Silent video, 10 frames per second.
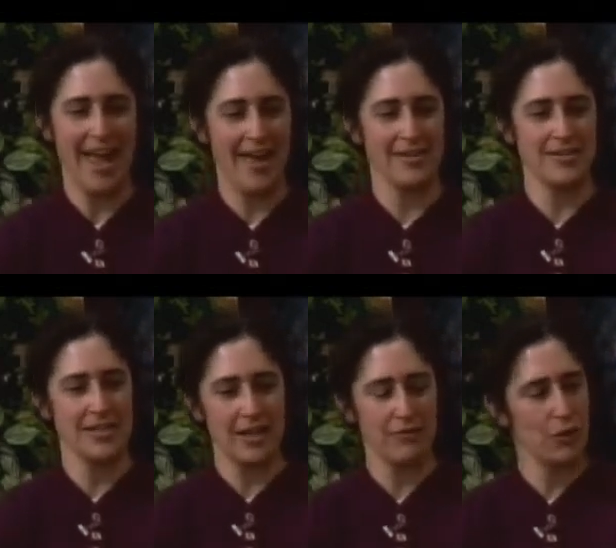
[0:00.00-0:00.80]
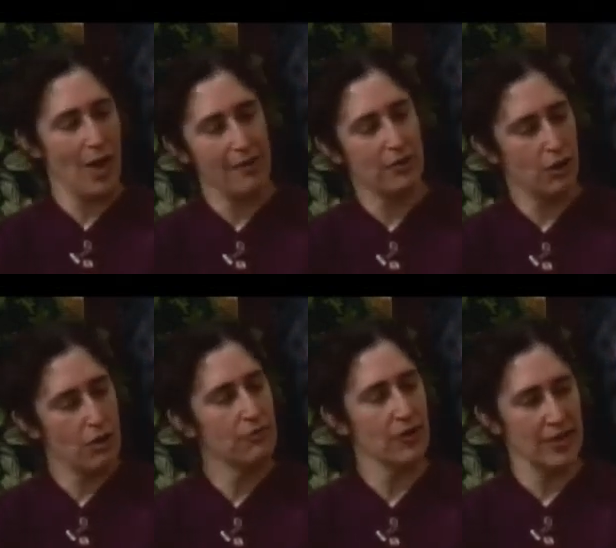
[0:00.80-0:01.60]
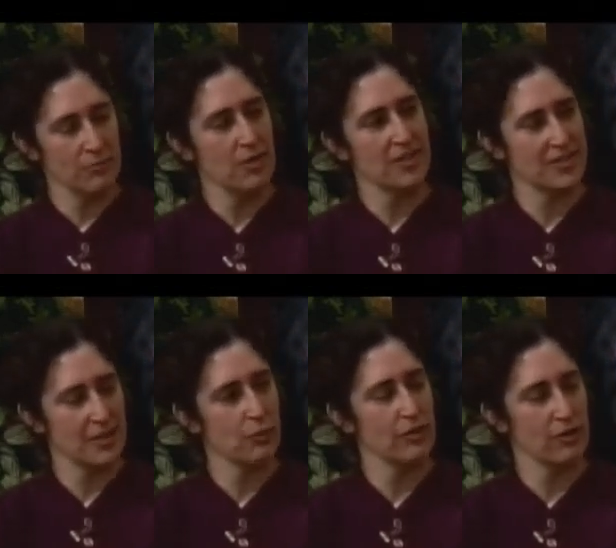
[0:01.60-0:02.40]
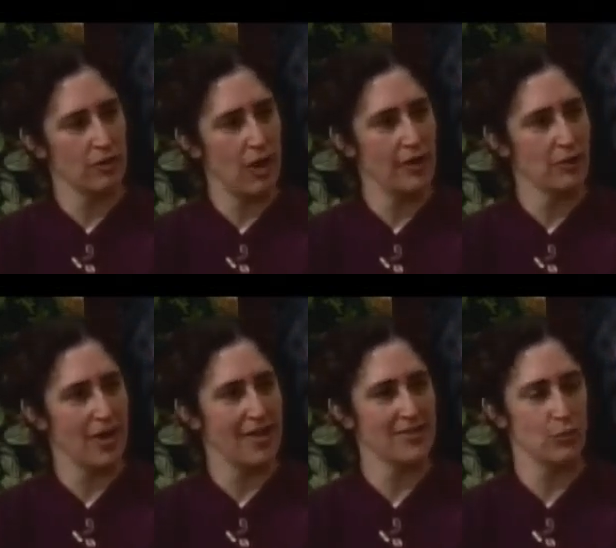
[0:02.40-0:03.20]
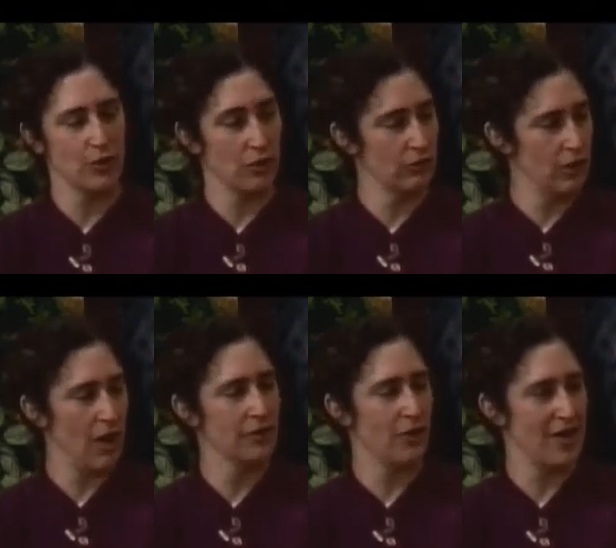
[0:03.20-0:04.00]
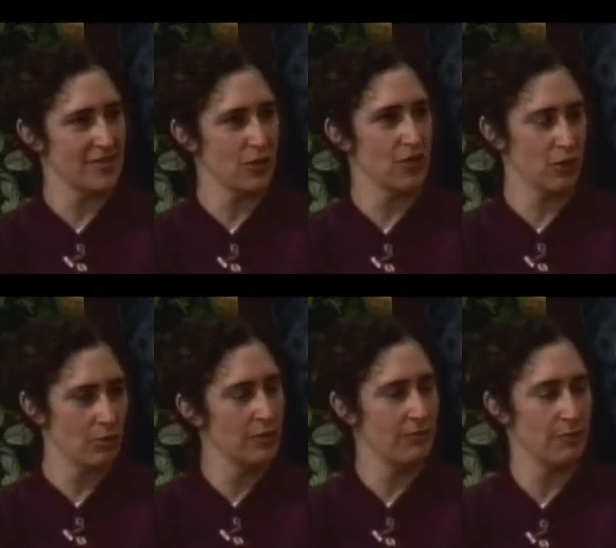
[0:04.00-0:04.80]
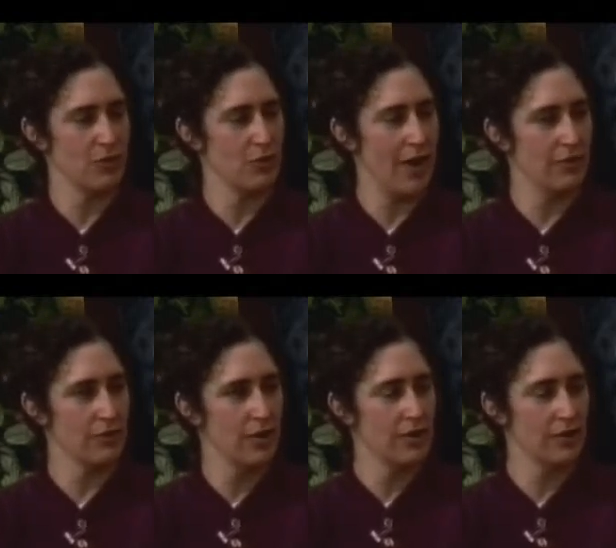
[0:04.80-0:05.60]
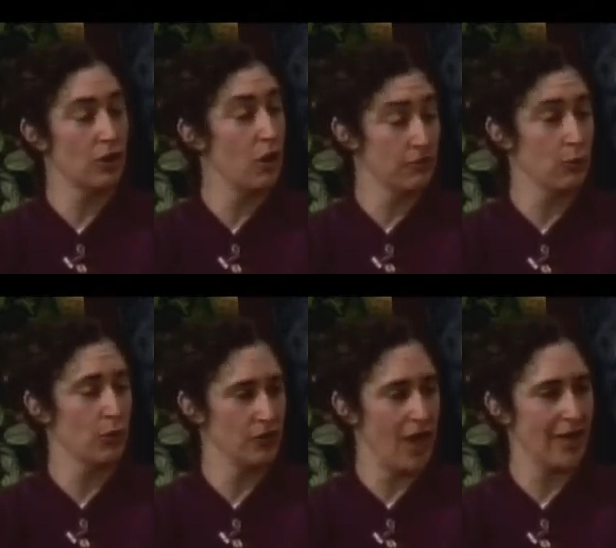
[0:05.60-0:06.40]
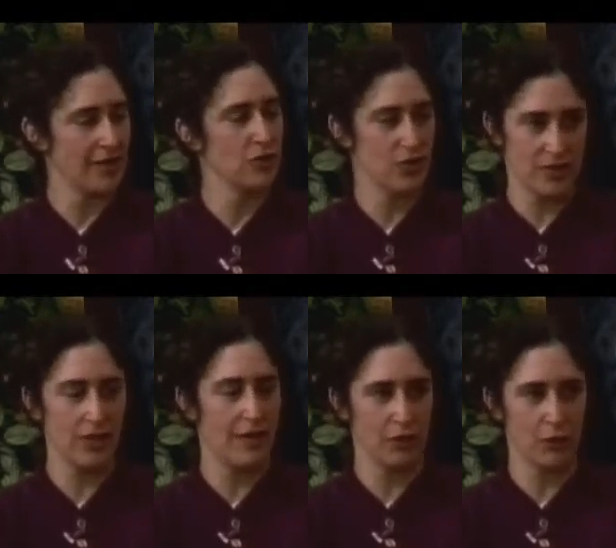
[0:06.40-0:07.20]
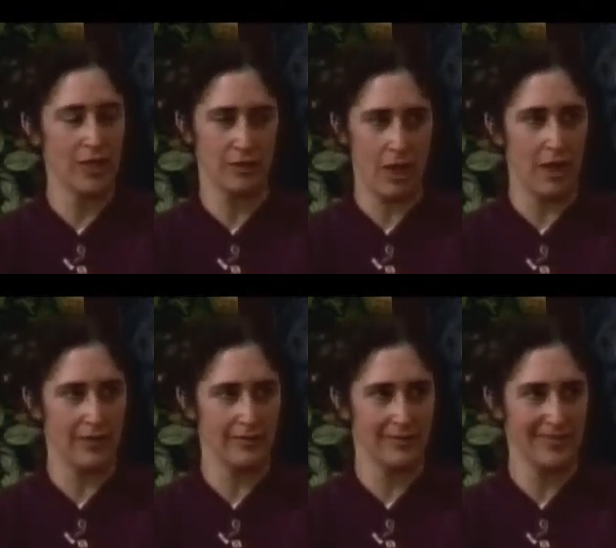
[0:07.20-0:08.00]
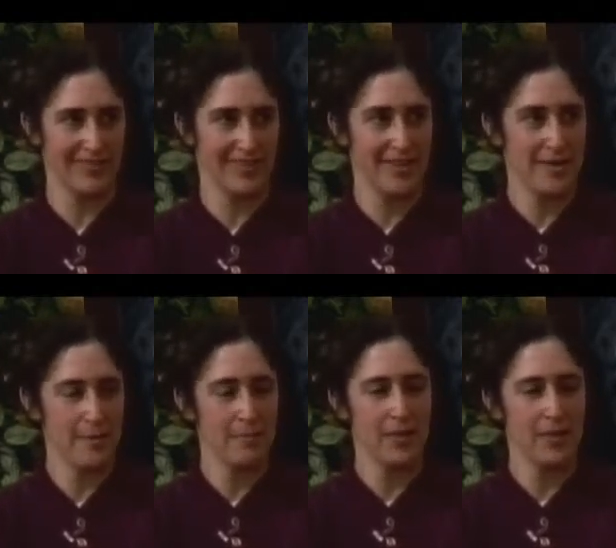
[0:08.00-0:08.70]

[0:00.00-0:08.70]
And if you have clover mixed in with your lawn grass, when your lawn grass goes dormant from a drought, the clover will not, and you'll still have a green lawn.